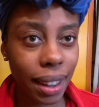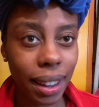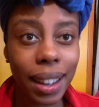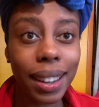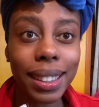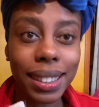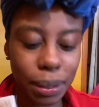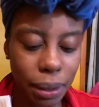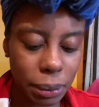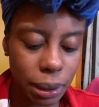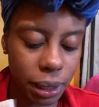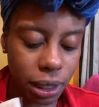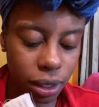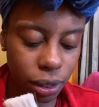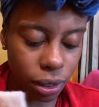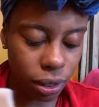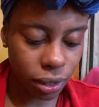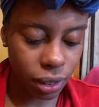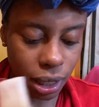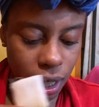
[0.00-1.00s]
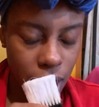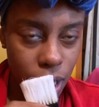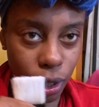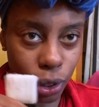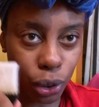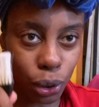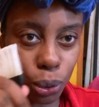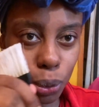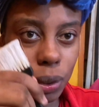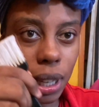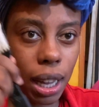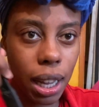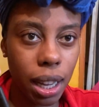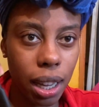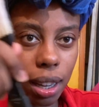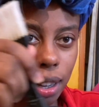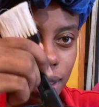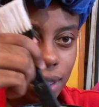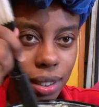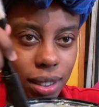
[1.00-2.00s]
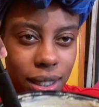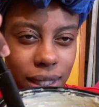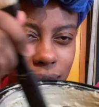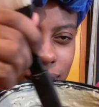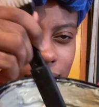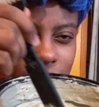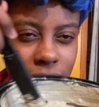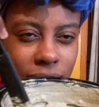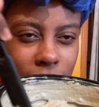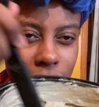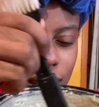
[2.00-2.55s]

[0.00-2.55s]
So, I had already pre-pooed,